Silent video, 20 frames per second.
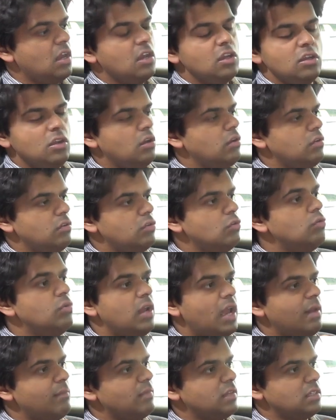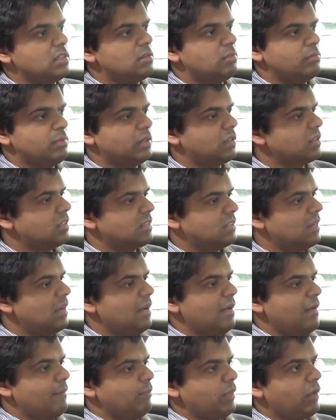You name it, because
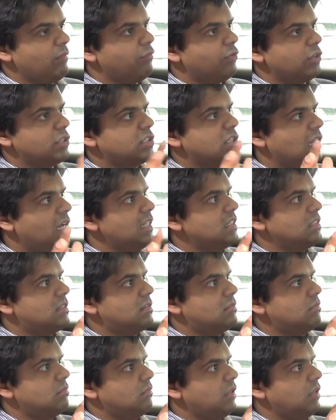at first glance,